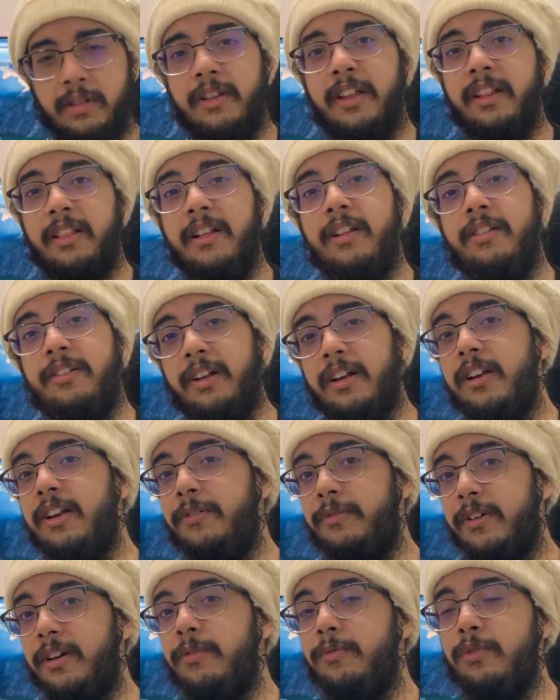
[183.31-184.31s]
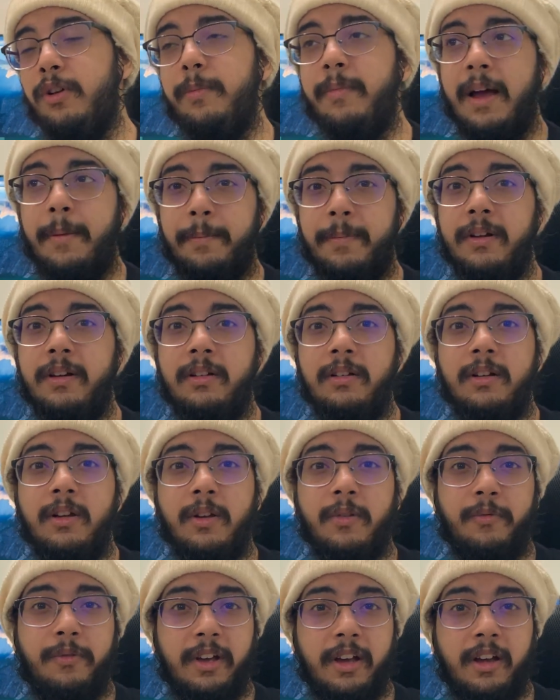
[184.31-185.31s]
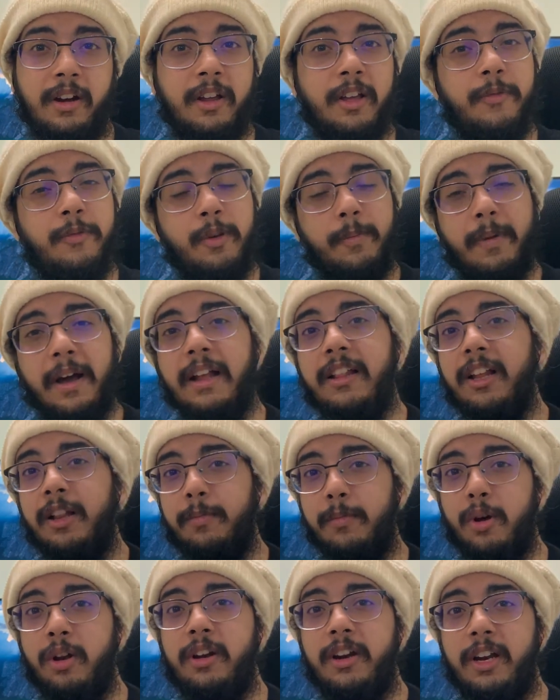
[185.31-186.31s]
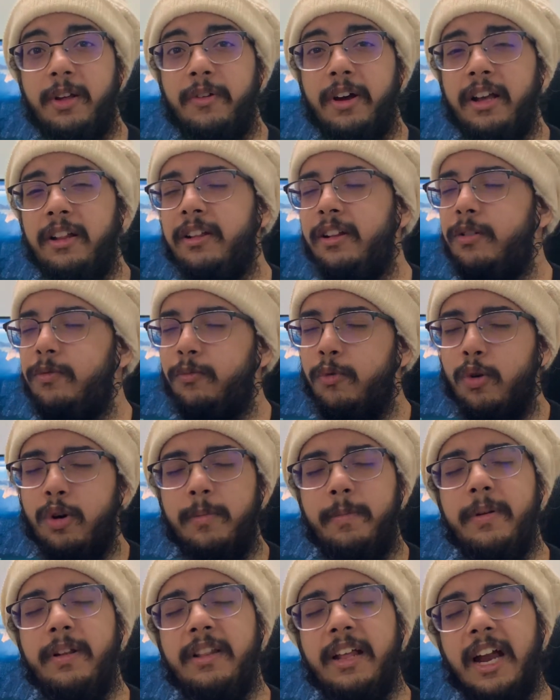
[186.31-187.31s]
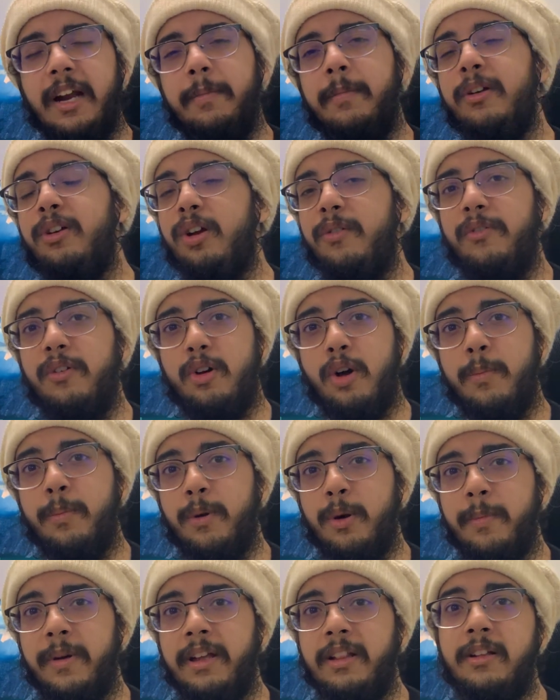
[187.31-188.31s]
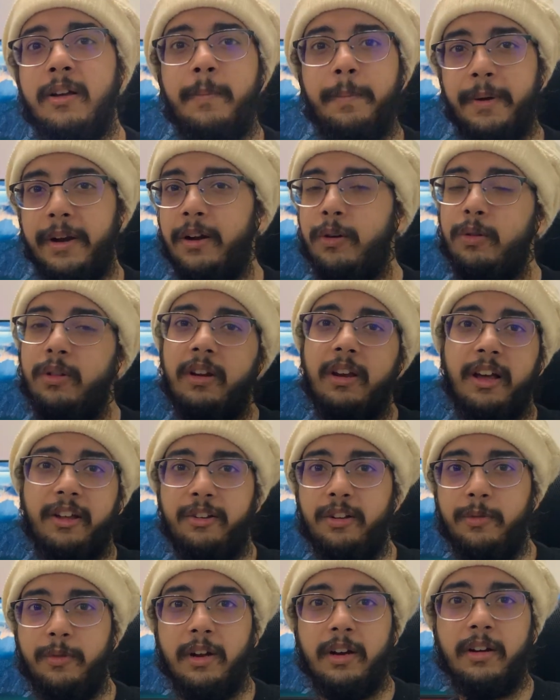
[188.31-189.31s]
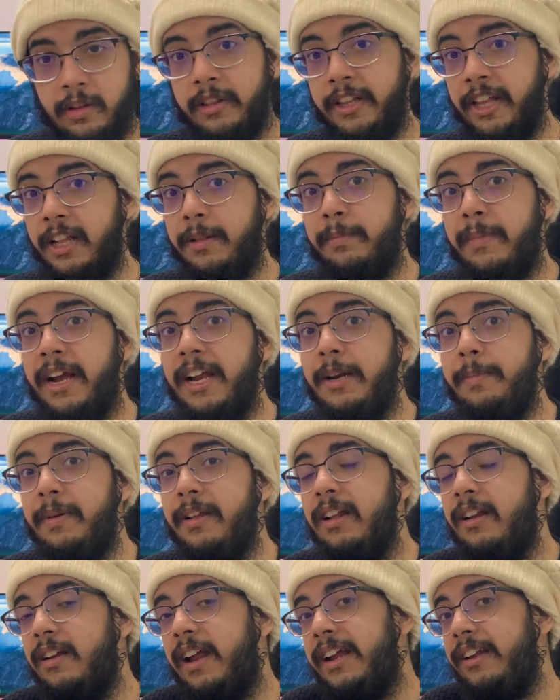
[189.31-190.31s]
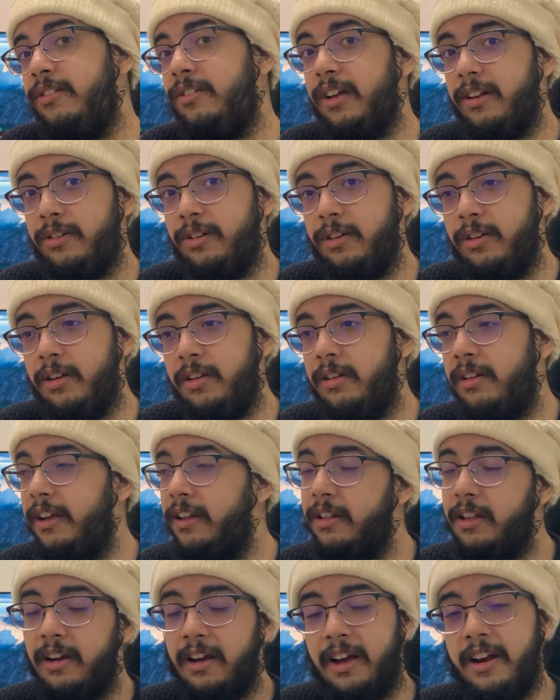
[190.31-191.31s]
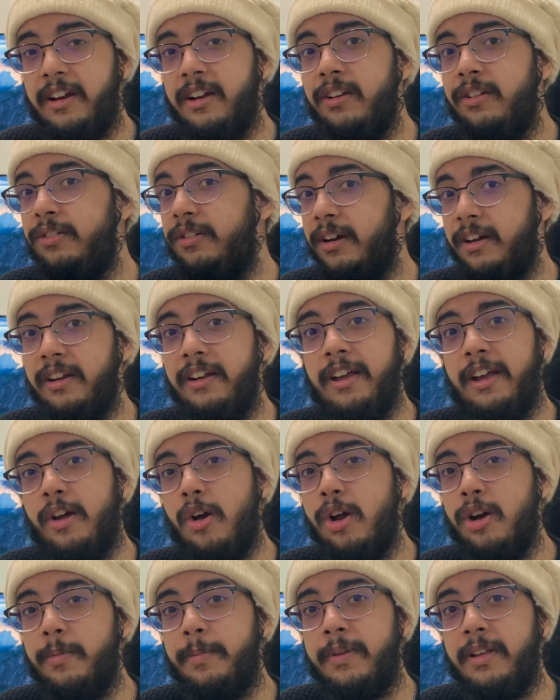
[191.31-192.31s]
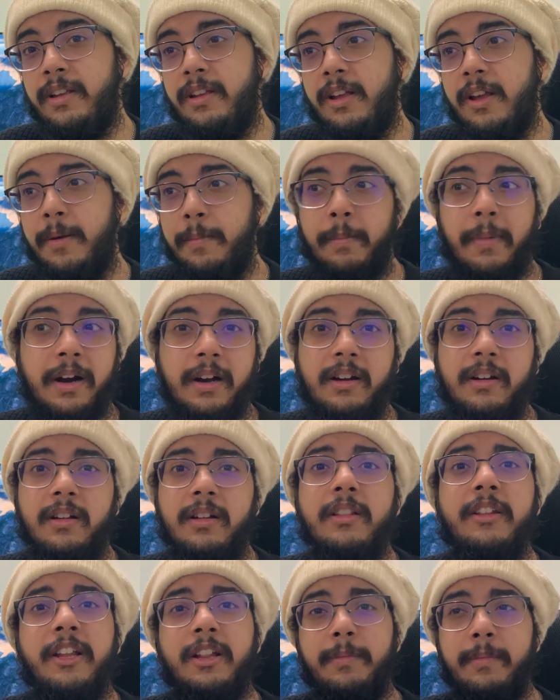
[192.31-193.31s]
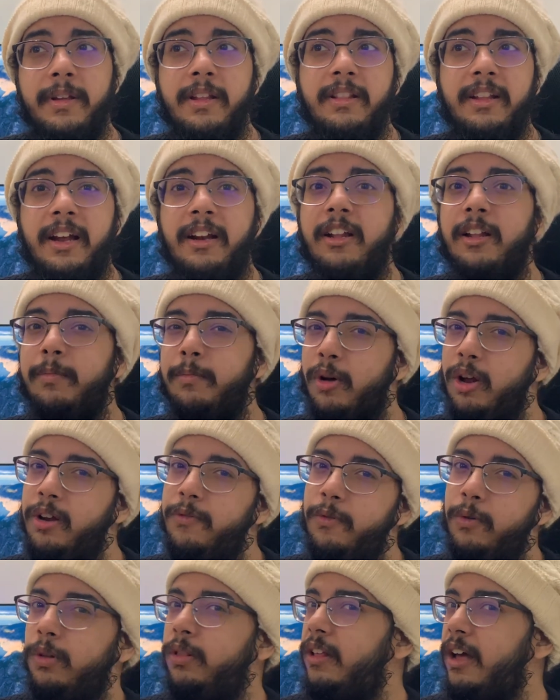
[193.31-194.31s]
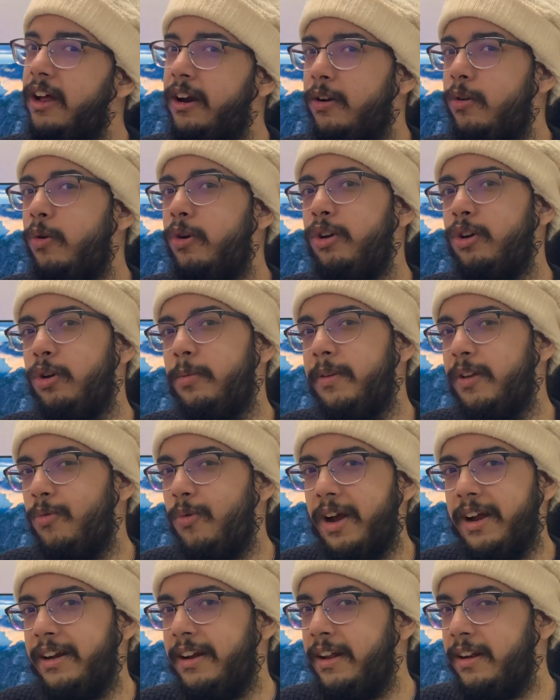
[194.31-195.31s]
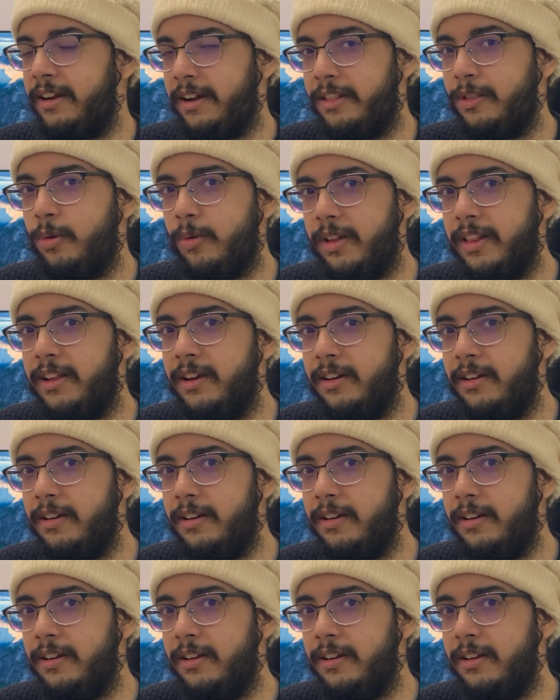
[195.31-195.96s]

This is still different from Apple, where if you buy the smaller device, it won't be that much of a compromise compared to the larger one. This might be the right strategy in the current struggling economy, but this means that the smaller phones aren't going to be quite as exquisite.